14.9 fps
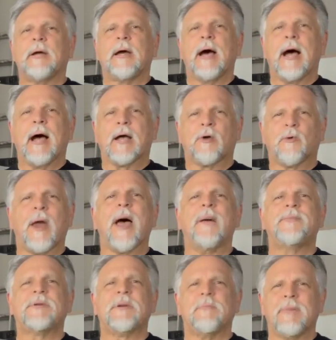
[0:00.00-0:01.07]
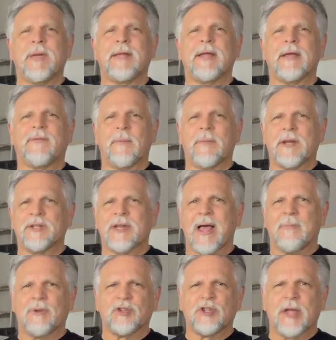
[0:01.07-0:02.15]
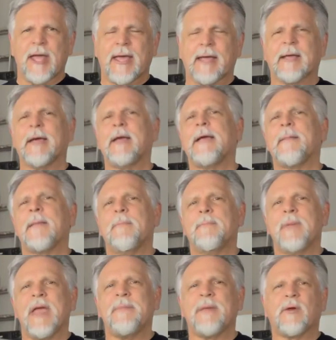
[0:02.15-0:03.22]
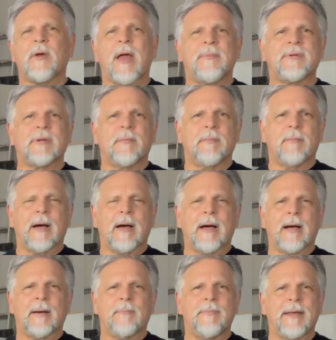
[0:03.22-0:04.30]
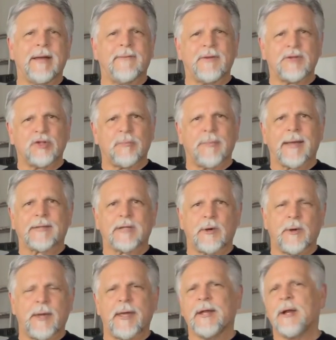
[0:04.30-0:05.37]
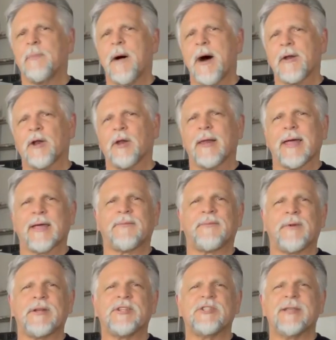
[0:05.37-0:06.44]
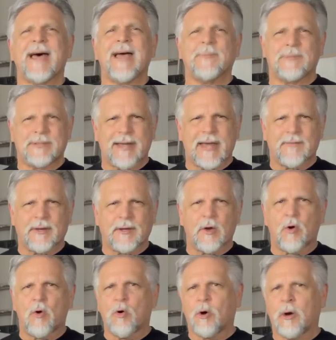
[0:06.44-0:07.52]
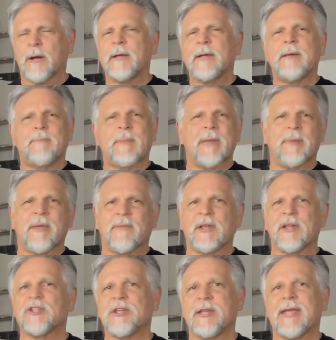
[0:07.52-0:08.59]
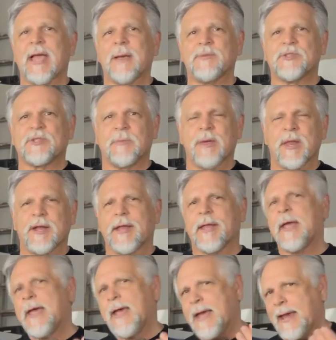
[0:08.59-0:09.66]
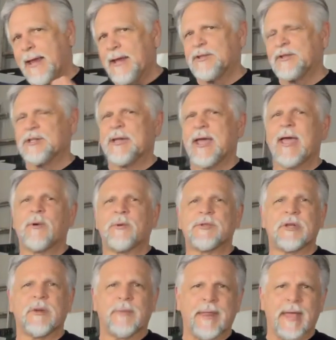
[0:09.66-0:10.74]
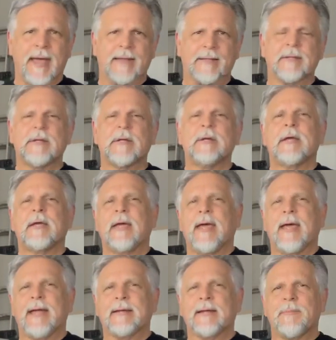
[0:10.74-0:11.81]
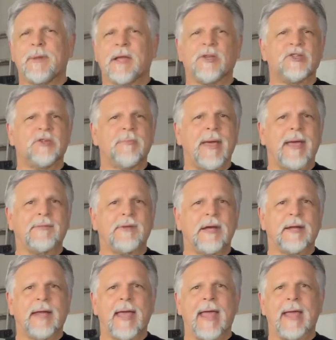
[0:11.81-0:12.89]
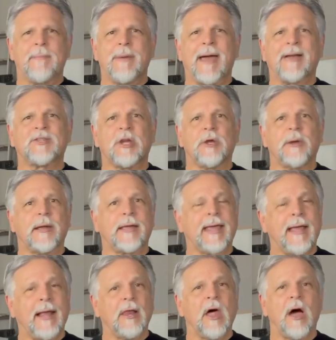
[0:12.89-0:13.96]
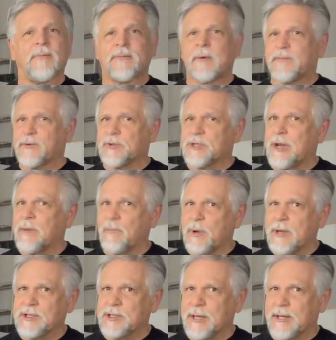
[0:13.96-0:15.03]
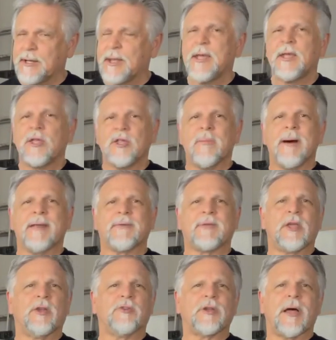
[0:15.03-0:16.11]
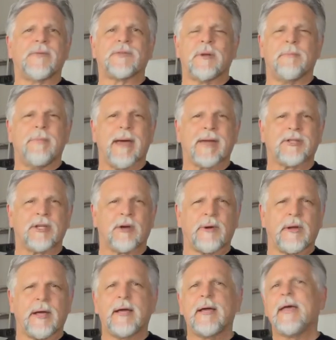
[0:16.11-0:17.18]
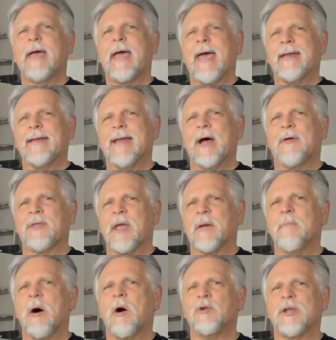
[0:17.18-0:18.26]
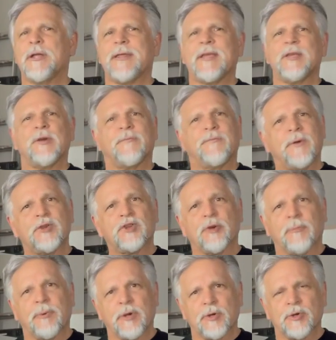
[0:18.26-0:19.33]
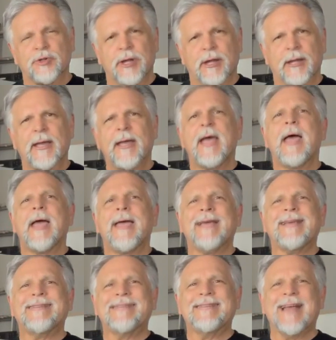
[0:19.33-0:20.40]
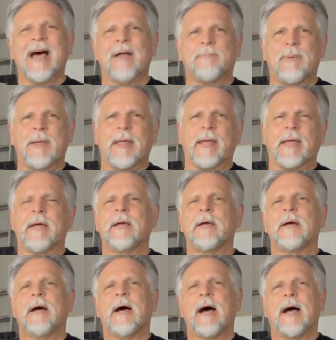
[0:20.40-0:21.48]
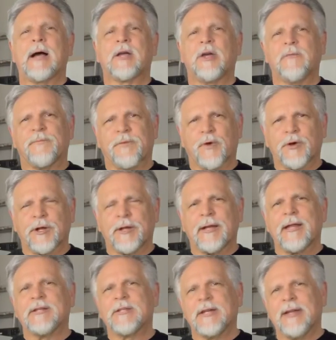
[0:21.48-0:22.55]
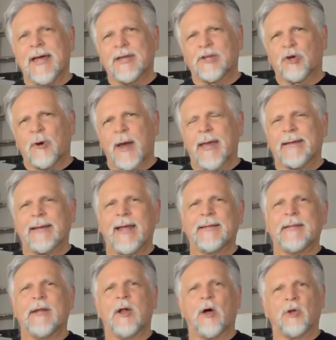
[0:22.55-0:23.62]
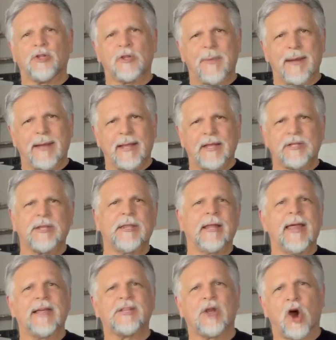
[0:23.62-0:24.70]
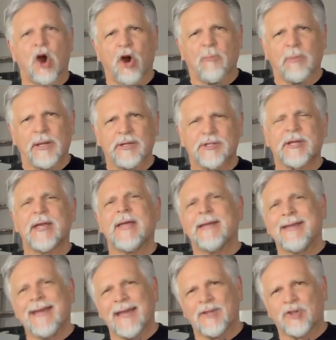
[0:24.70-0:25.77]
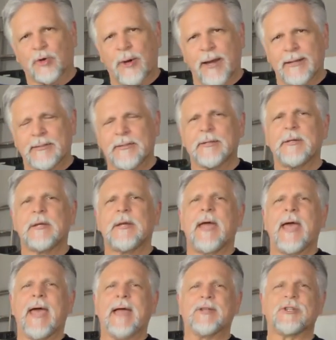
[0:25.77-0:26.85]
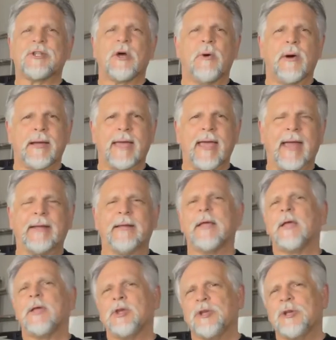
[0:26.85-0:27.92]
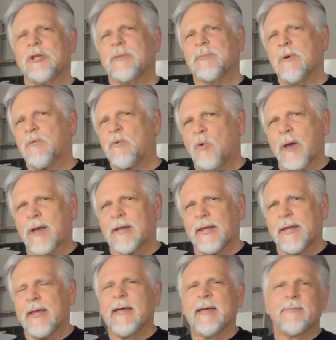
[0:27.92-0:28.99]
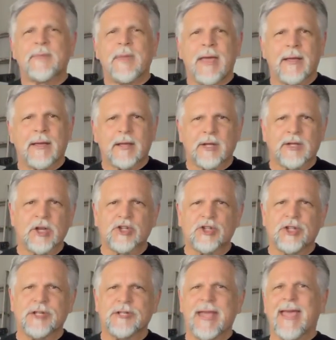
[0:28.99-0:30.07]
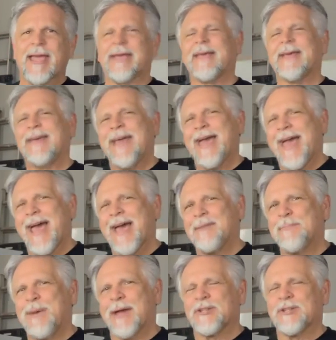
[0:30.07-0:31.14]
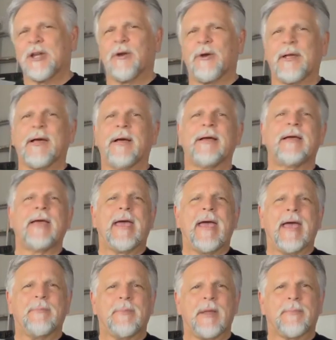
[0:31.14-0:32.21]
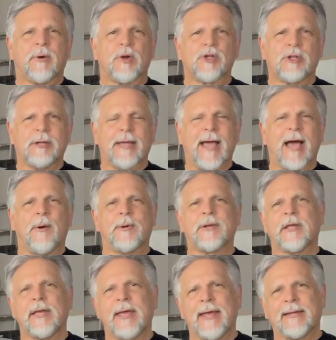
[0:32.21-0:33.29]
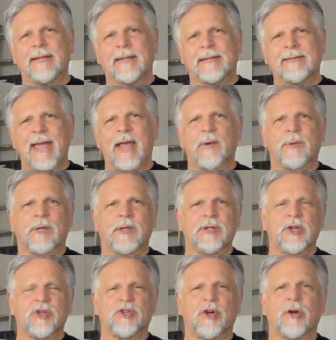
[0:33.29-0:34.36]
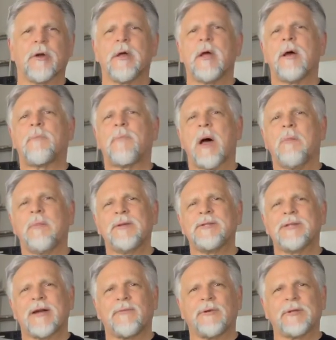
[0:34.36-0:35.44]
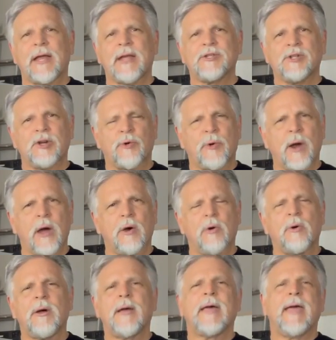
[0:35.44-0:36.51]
uh, grab some media from an established tank, maybe grab some uh, beneficial bacteria in a bottle like Fritzyme 7 or maybe even a Seachem Stability. Hit the tank with some of that. And uh, because you may have done a bacteria kill off for some reason, you might have killed off some bacteria, and now the ammonia that your fish are producing is not being uh, converted into nitrite and then ultimately into the less harmless nitrate. And so again, you need to move quickly, condition the tank, add bacteria, and me personally, I would hit the tank with conditioner probably several days in a row,